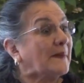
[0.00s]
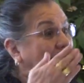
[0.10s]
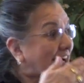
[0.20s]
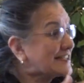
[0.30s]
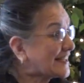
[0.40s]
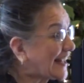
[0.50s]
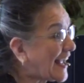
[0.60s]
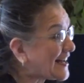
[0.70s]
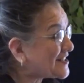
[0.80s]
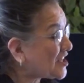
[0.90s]
Because
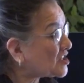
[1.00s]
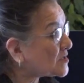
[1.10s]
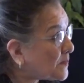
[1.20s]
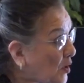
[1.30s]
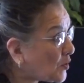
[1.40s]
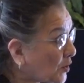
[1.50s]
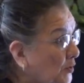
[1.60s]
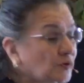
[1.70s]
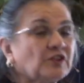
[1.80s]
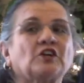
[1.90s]
again, as I
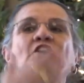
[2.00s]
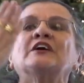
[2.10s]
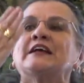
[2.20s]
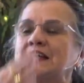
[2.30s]
spoke earlier,